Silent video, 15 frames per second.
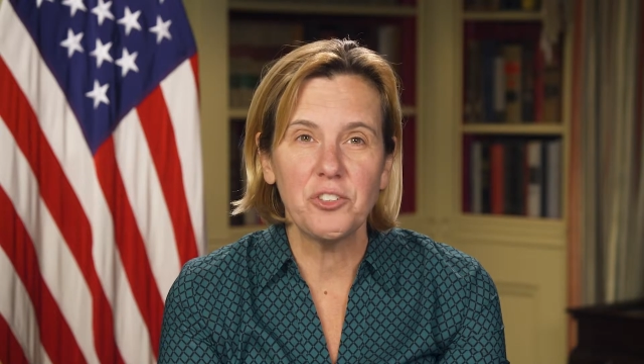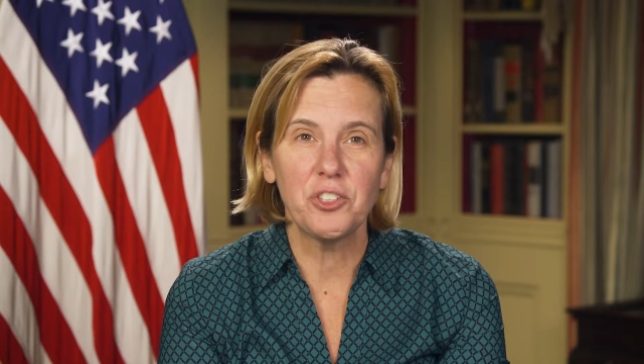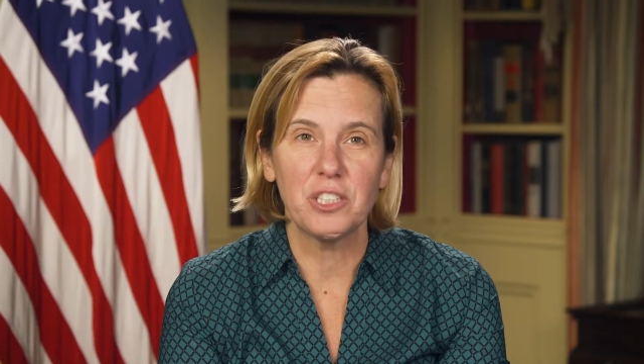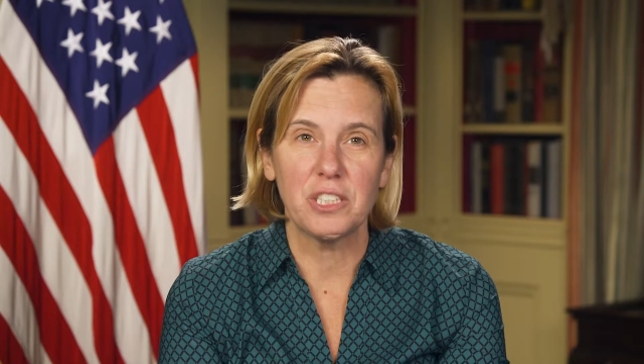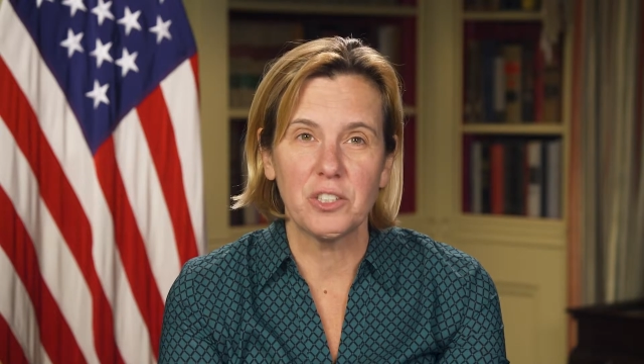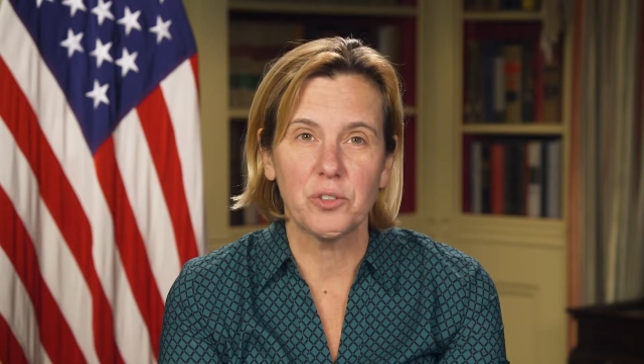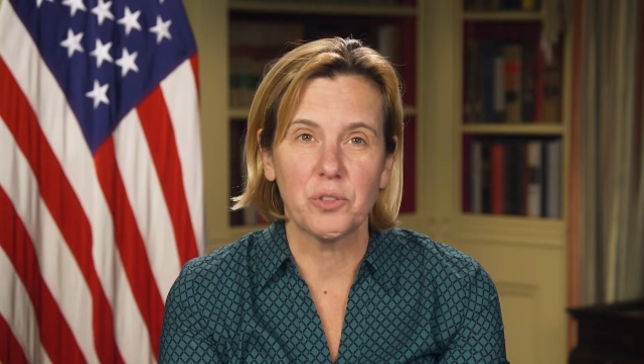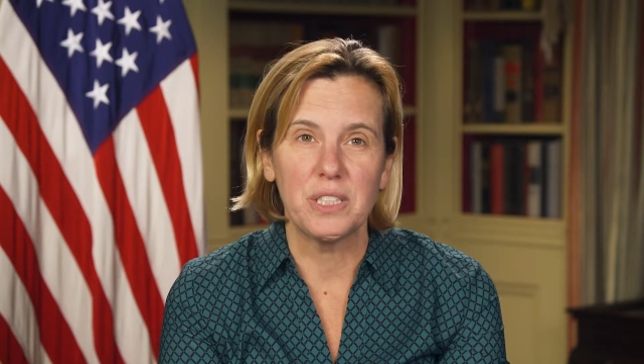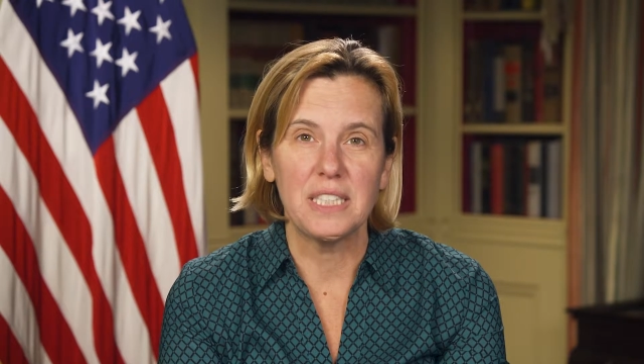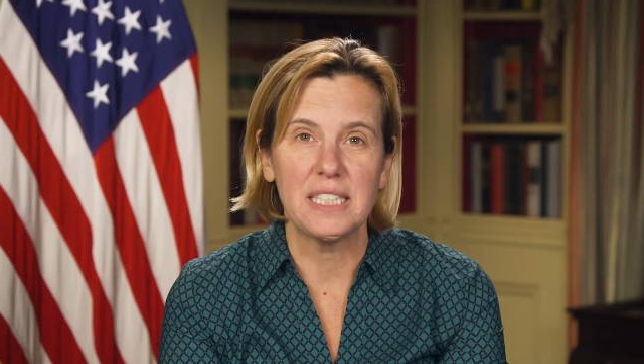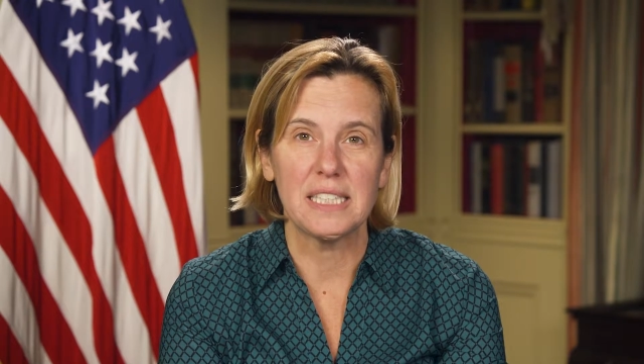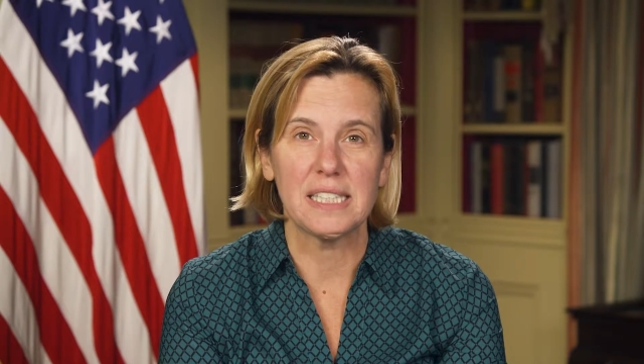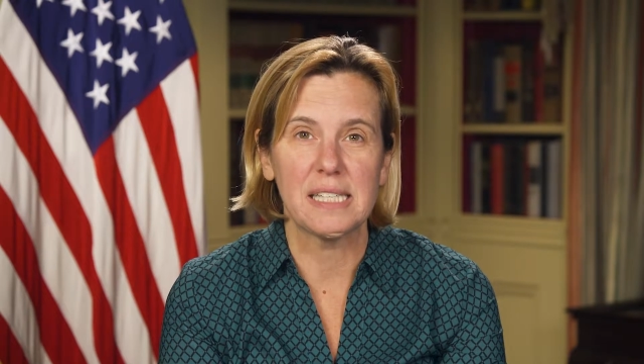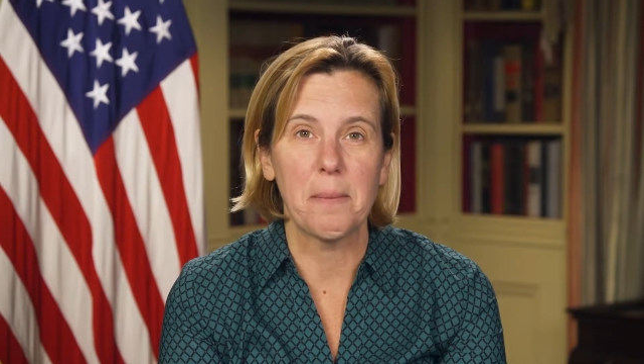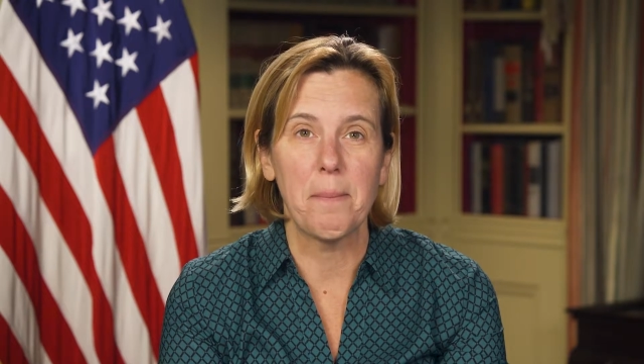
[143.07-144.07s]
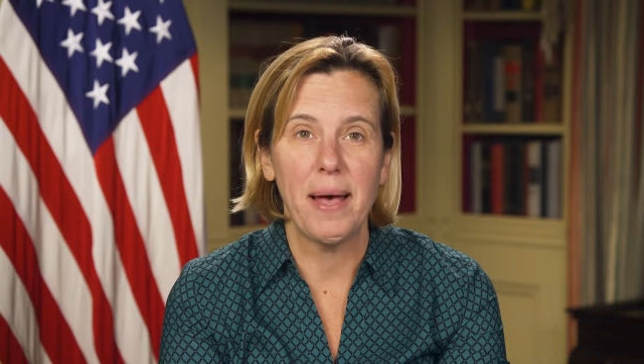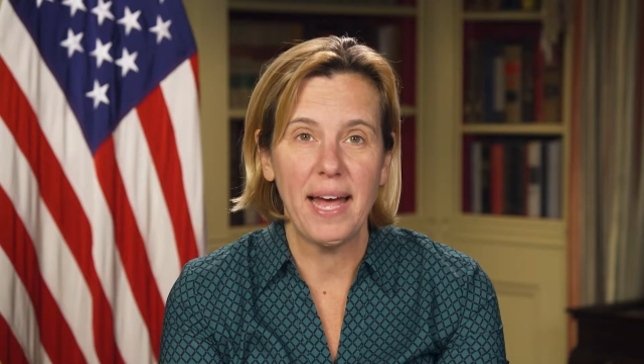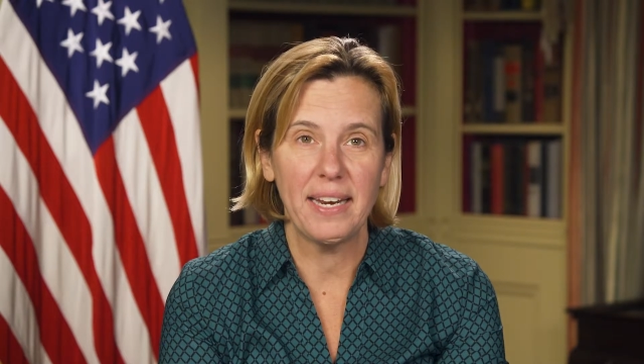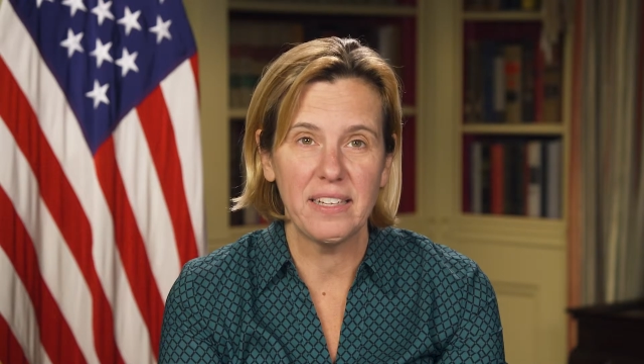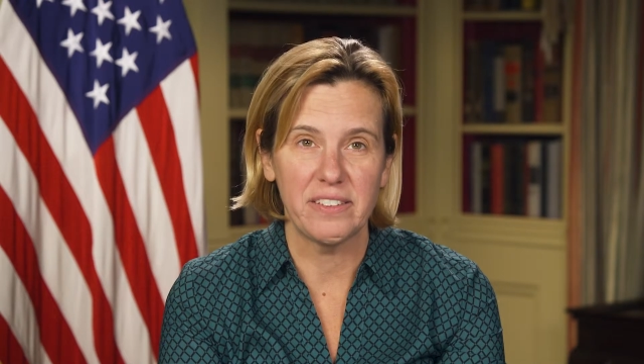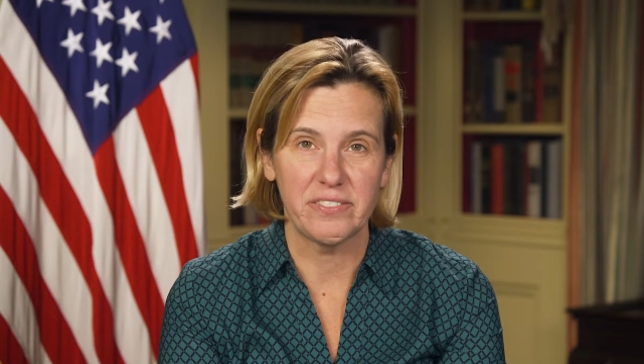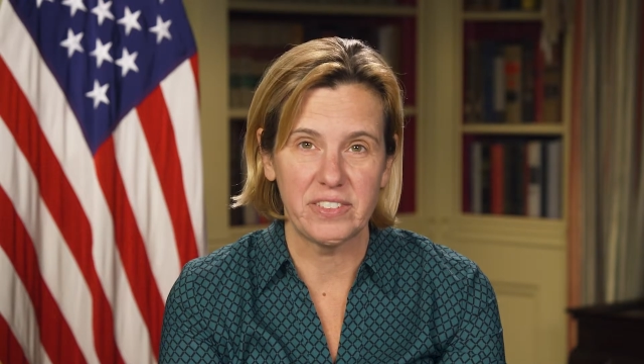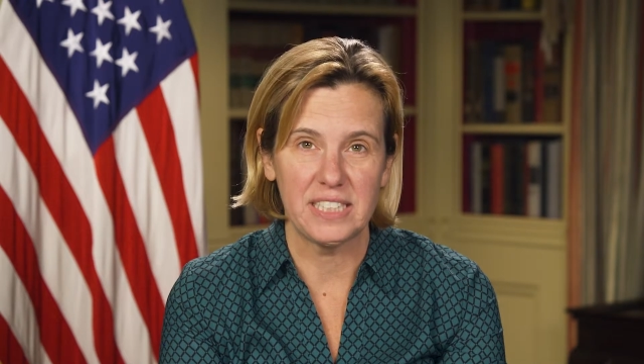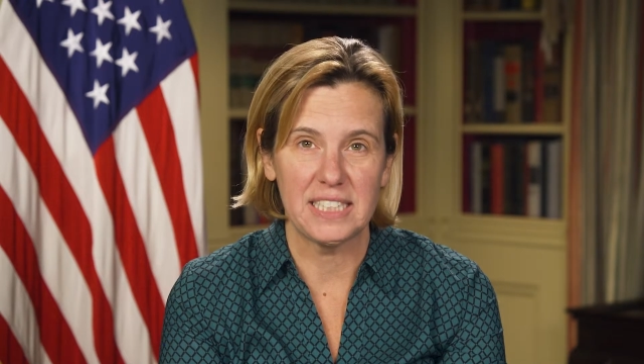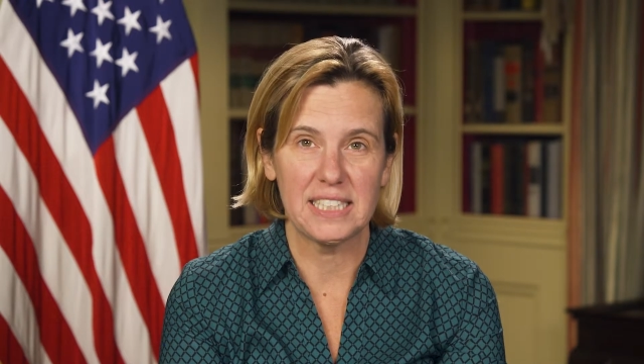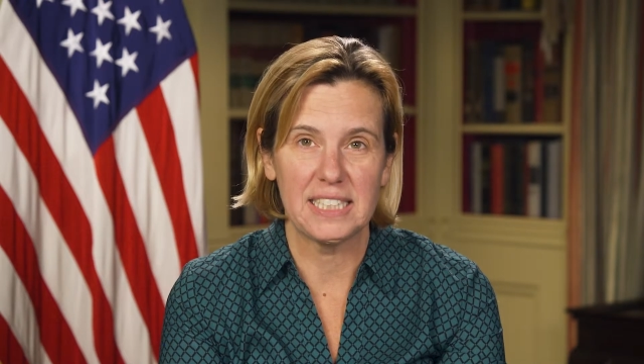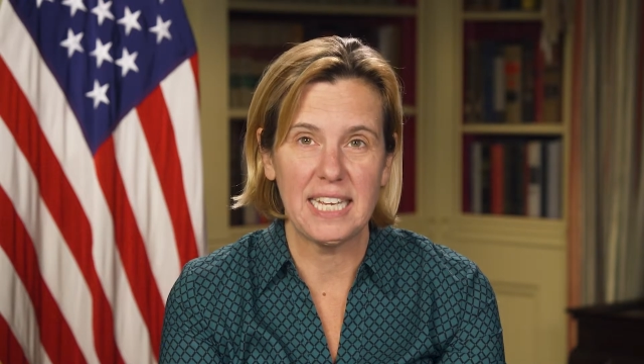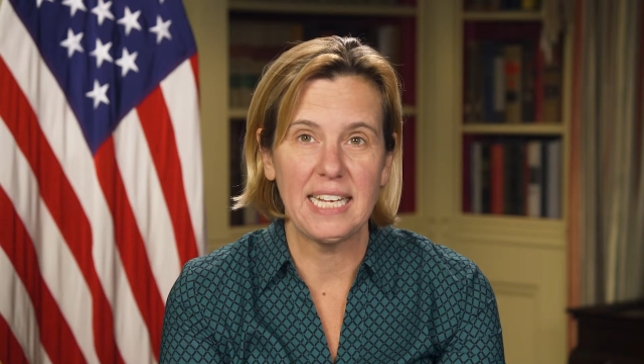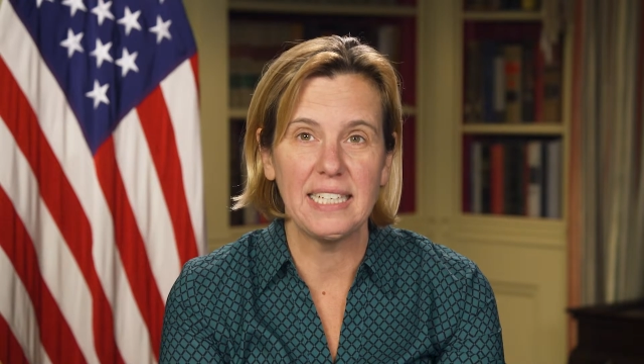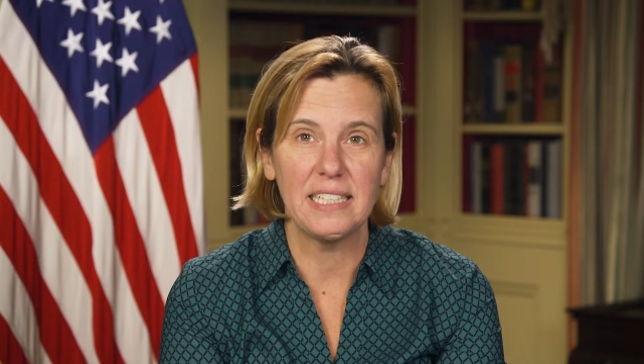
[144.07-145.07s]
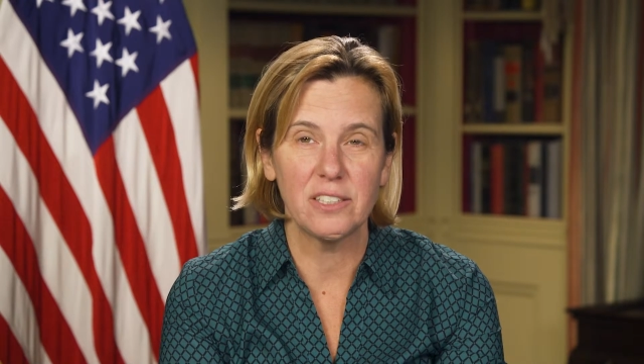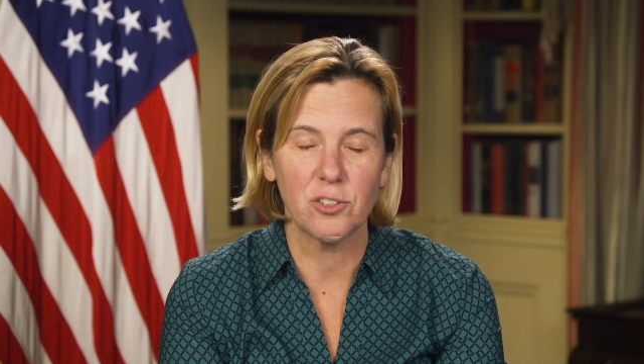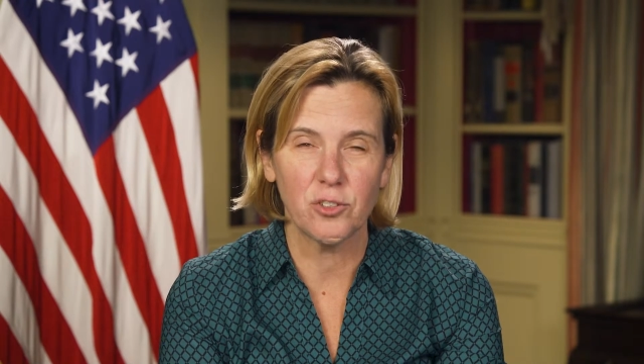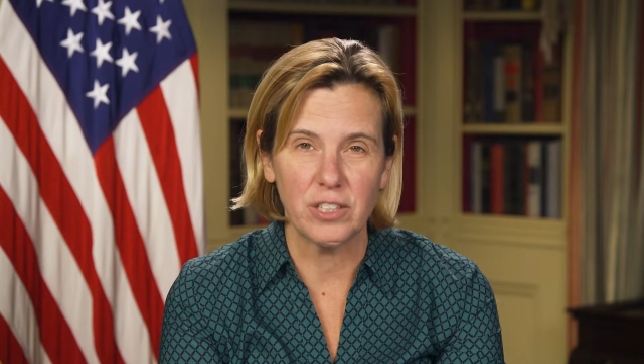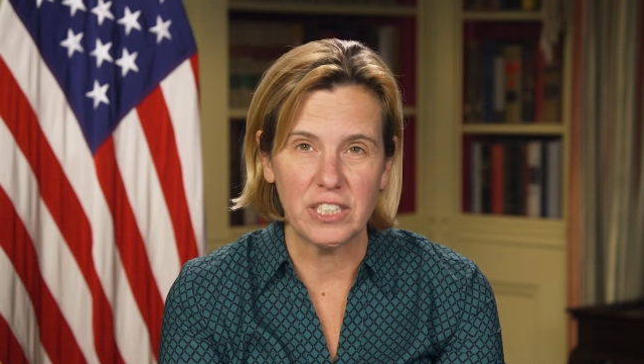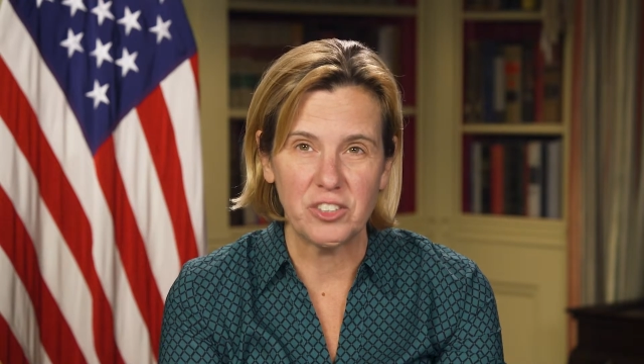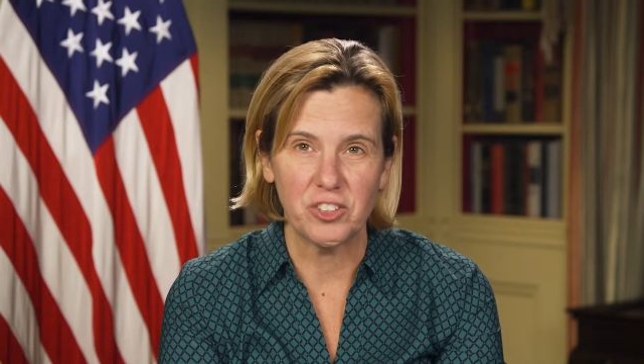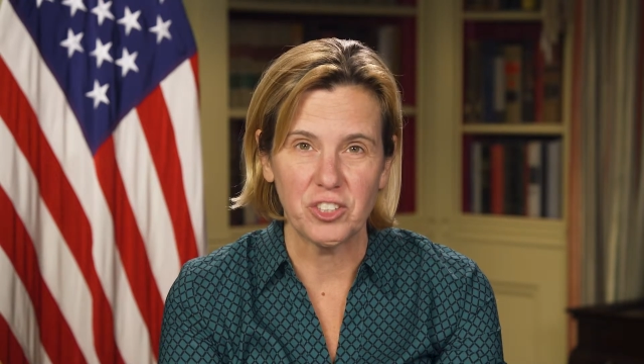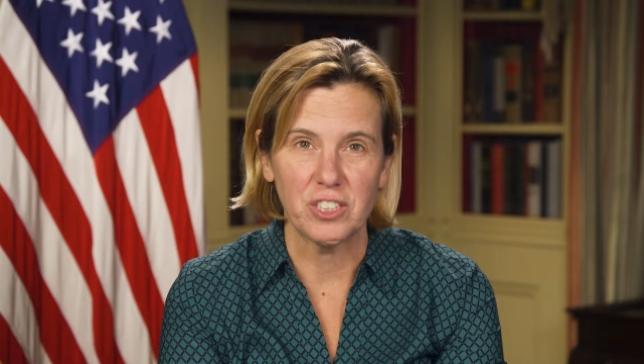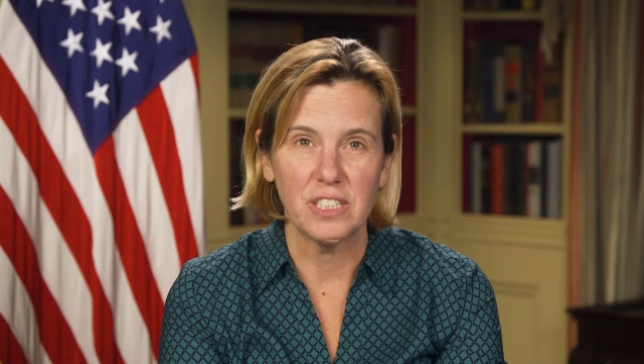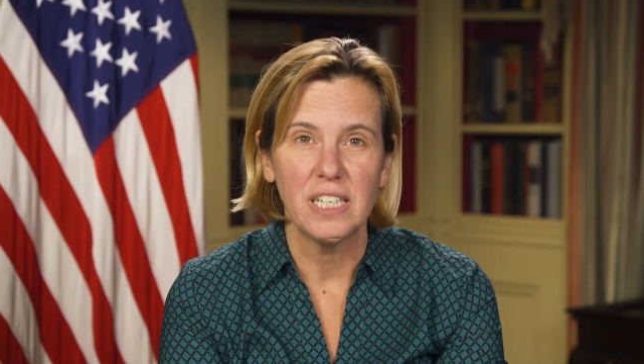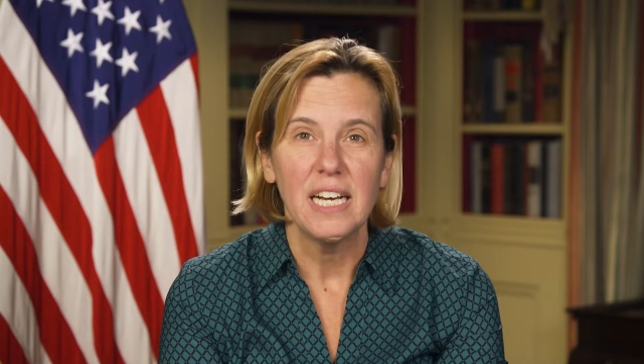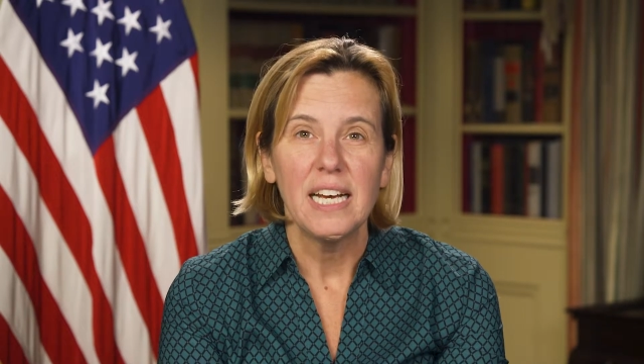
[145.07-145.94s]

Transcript: to increase its competitiveness and integration